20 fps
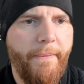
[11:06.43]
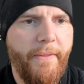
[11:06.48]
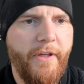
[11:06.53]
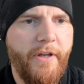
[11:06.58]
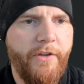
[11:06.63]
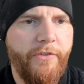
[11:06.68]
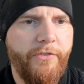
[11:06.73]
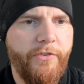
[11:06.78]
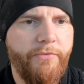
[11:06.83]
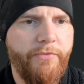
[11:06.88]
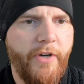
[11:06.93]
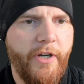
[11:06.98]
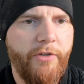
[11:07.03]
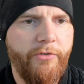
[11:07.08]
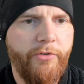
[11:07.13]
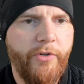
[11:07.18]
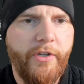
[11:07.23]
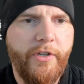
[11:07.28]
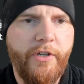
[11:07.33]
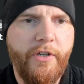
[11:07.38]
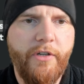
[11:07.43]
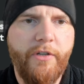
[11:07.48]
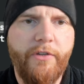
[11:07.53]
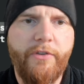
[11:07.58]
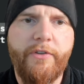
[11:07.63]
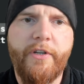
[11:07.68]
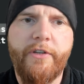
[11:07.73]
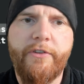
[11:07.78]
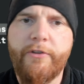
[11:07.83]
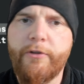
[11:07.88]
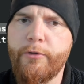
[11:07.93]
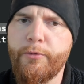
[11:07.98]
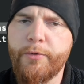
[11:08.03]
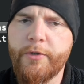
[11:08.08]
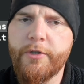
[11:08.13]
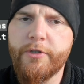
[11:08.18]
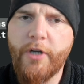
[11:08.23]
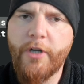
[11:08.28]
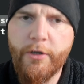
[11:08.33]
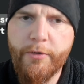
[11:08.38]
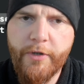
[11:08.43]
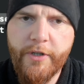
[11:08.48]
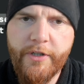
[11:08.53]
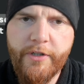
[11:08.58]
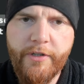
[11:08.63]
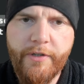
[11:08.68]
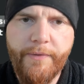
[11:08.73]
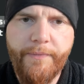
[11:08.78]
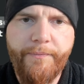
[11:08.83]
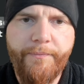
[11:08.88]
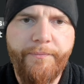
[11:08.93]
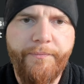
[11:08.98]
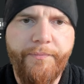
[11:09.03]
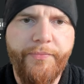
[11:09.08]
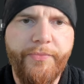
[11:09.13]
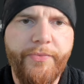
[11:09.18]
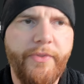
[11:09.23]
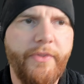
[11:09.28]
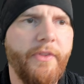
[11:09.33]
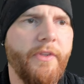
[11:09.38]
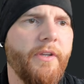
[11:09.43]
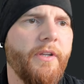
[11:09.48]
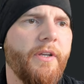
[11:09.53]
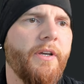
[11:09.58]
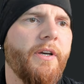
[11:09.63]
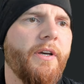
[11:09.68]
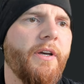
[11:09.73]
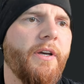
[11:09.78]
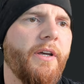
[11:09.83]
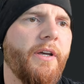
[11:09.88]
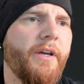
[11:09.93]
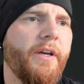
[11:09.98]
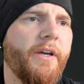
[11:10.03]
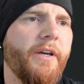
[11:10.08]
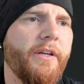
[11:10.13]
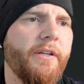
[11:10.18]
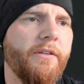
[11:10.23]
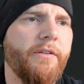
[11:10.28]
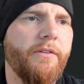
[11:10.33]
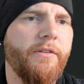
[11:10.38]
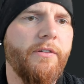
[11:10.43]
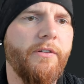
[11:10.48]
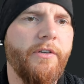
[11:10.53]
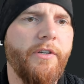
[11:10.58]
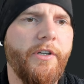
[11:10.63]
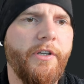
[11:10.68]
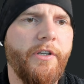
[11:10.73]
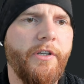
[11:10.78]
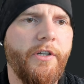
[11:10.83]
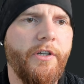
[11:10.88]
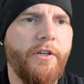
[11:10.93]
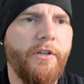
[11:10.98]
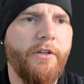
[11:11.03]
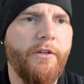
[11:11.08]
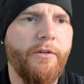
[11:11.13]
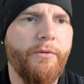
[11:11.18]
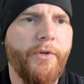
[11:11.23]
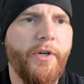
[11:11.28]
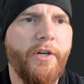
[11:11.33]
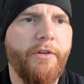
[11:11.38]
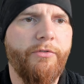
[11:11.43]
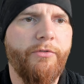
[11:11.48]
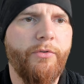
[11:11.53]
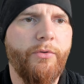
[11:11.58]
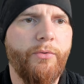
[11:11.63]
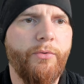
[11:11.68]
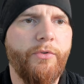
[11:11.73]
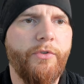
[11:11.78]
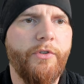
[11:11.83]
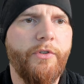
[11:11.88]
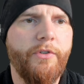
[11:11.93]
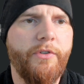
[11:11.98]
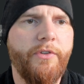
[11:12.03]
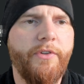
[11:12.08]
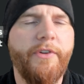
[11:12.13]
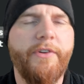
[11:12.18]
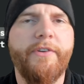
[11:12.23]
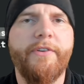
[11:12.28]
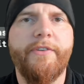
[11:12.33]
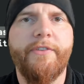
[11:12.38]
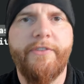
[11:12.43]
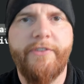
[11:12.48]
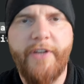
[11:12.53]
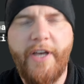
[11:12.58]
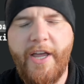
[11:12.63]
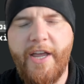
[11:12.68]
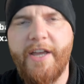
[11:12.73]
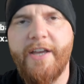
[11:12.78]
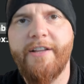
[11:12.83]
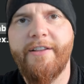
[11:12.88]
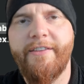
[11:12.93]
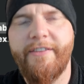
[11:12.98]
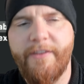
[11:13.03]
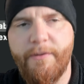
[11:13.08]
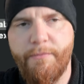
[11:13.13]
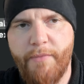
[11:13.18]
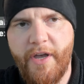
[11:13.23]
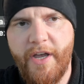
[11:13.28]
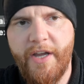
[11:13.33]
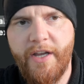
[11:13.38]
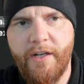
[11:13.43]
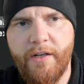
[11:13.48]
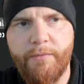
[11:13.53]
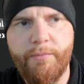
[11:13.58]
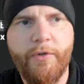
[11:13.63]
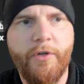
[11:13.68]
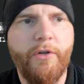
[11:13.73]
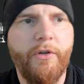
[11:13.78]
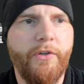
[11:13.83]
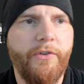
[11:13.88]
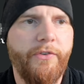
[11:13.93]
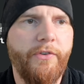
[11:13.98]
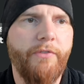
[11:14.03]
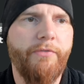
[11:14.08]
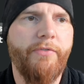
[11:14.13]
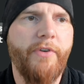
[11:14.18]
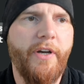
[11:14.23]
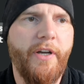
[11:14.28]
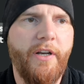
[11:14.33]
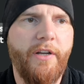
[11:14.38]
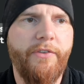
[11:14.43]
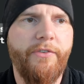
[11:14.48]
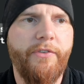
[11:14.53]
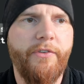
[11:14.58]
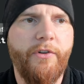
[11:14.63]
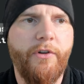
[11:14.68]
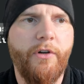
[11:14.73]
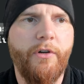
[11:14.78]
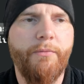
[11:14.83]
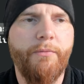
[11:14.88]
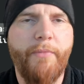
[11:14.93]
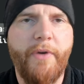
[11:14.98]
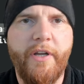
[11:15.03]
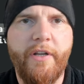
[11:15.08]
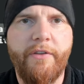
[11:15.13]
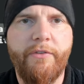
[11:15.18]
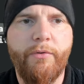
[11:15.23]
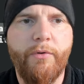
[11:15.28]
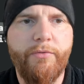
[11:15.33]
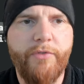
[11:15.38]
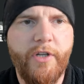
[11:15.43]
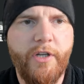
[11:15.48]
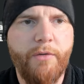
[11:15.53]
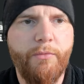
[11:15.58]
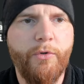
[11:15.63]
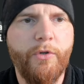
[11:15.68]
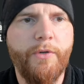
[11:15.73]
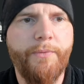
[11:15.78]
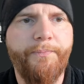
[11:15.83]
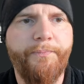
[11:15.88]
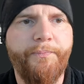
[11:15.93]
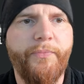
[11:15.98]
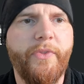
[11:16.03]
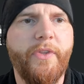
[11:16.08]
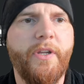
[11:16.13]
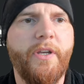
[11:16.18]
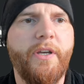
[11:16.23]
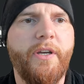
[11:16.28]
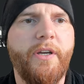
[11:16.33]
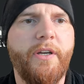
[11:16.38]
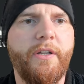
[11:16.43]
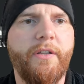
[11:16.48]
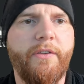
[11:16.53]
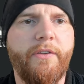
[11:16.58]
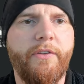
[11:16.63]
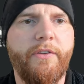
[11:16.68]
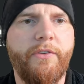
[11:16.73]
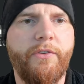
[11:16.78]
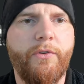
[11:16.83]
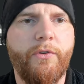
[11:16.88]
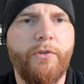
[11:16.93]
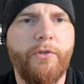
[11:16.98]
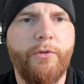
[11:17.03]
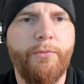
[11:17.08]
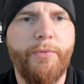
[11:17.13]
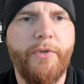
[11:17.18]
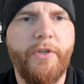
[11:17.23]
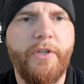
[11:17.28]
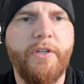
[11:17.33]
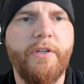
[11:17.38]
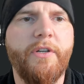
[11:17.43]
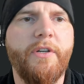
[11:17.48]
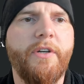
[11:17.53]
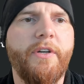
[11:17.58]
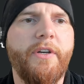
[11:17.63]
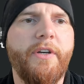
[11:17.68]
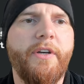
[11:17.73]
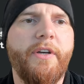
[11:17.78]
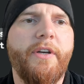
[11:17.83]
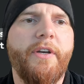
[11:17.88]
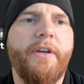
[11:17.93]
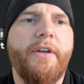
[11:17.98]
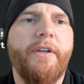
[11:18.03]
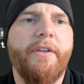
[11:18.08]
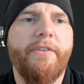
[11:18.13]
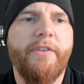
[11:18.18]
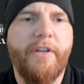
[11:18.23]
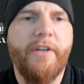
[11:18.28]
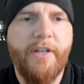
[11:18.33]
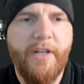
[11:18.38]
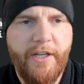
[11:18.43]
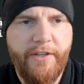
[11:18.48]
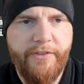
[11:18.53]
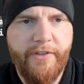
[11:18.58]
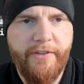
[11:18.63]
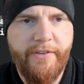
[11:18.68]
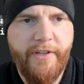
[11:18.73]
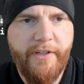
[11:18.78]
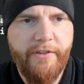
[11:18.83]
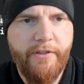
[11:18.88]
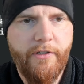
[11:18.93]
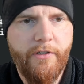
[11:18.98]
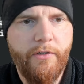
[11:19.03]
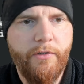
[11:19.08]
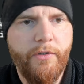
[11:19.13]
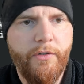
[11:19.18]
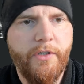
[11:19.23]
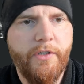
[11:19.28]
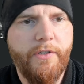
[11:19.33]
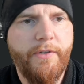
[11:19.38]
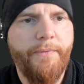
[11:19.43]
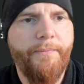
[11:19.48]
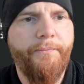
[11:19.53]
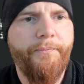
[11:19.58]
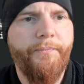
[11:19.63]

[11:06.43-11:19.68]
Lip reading: It is defined right here. It's an executable target. And in here, we have to say it's the main because the file isn't called main Swift anymore. And this is going to be the class that's executed.